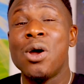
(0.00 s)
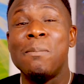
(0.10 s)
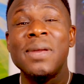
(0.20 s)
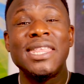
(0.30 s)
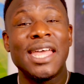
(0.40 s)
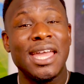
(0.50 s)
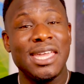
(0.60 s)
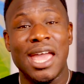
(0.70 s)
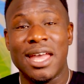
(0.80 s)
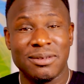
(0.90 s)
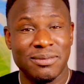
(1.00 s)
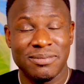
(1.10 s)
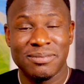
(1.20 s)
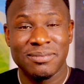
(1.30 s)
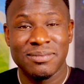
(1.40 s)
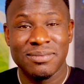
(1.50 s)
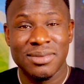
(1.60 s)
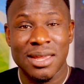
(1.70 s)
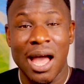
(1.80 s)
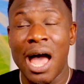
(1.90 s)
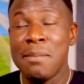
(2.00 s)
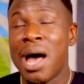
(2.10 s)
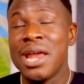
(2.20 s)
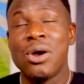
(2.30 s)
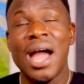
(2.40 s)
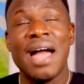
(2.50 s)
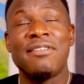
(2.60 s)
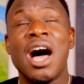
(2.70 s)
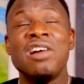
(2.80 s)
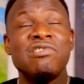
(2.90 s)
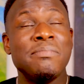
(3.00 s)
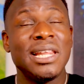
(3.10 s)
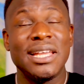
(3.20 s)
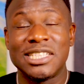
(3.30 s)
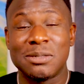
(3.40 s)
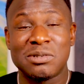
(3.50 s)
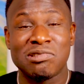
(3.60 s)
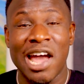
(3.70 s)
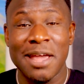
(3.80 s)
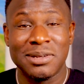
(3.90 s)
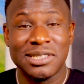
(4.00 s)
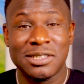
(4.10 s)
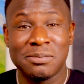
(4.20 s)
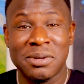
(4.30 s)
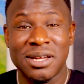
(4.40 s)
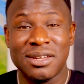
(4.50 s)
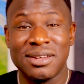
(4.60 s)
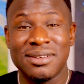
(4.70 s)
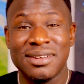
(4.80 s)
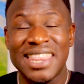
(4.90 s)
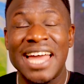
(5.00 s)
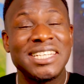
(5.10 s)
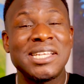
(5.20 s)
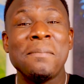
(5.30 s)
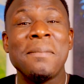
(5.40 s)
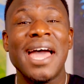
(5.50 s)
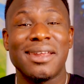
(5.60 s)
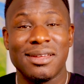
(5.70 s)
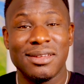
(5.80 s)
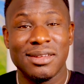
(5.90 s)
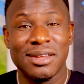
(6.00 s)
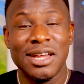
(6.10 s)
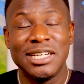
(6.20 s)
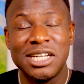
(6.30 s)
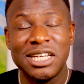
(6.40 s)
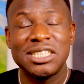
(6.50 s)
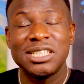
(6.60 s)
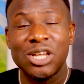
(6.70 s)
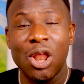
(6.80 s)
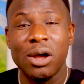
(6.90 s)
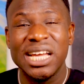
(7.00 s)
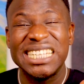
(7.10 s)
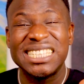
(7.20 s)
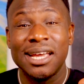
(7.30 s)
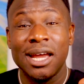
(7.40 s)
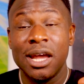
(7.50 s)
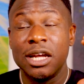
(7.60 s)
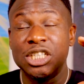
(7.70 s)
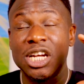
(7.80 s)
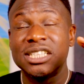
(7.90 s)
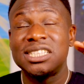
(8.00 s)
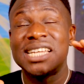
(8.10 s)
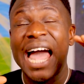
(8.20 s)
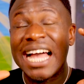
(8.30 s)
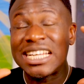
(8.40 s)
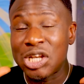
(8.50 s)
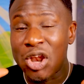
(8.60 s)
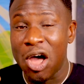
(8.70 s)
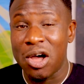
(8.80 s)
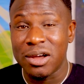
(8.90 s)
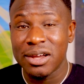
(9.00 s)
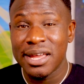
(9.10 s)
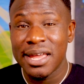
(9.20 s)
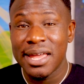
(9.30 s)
not be there yet. I might not have 100 million subscribers, but that doesn't matter. Just as long as, just as long